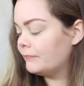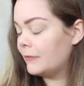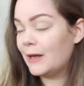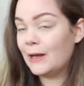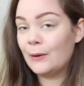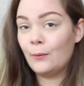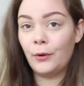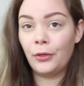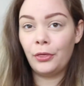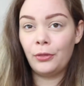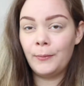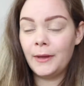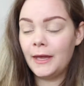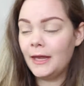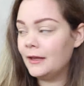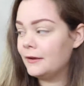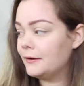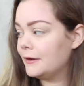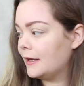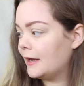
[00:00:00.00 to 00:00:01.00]
bear with
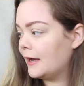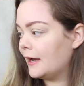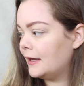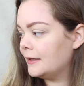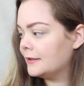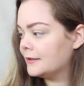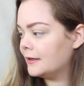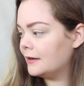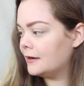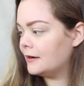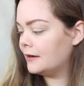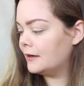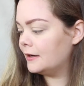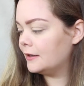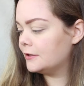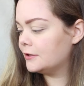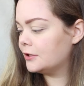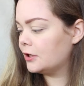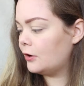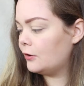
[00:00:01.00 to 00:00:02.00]
me in case
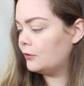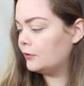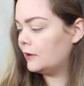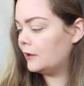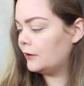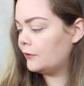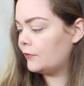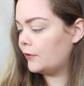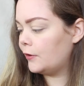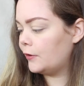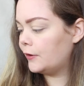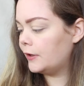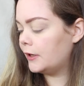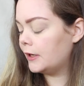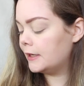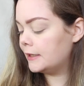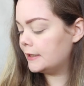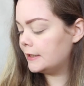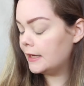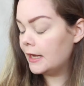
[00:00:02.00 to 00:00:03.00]
I totally ruin
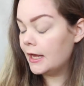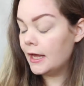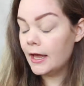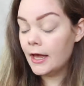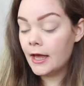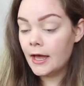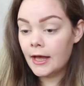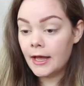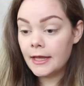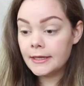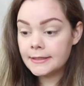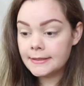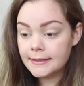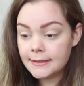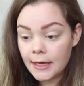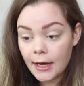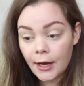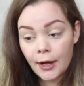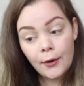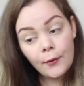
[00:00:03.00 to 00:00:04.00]
it.
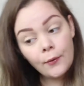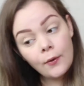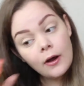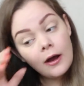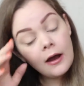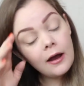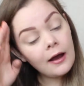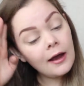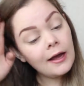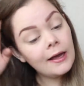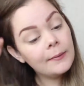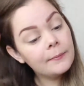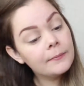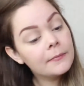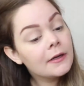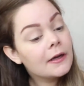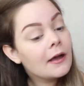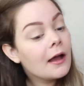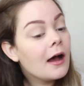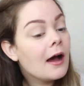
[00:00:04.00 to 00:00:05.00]
So
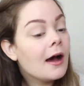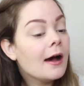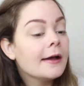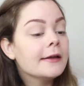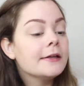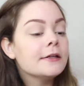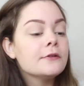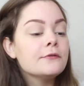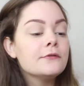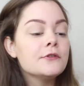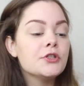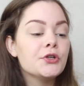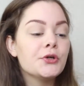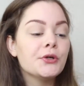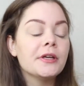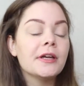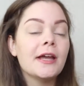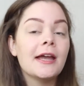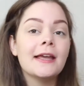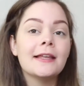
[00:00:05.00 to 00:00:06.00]
I'm kind of
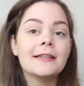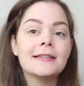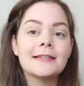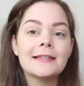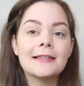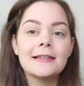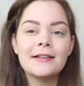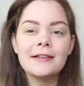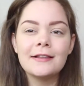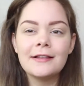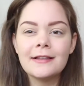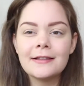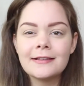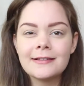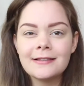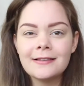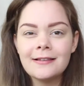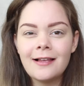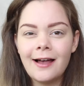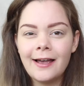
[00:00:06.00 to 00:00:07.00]
doing a
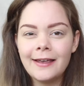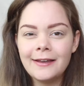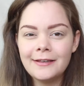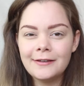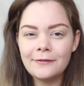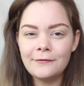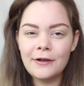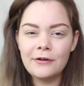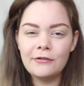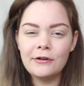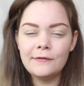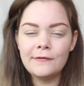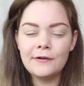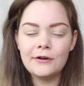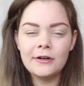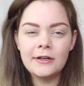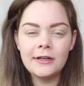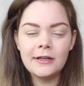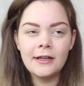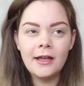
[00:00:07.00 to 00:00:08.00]
slight,
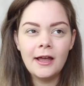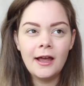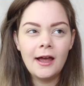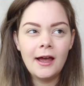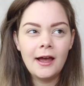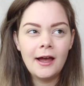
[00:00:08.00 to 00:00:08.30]
very